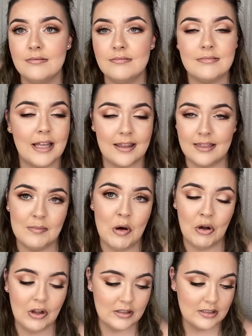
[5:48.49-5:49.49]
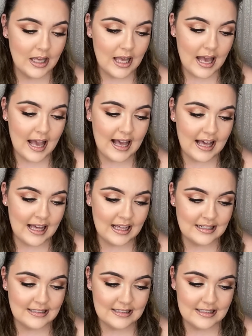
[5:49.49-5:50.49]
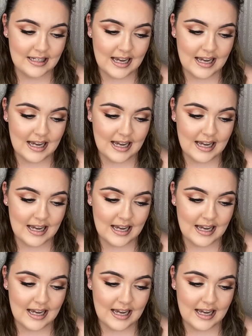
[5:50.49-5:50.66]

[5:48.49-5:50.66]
like them all, and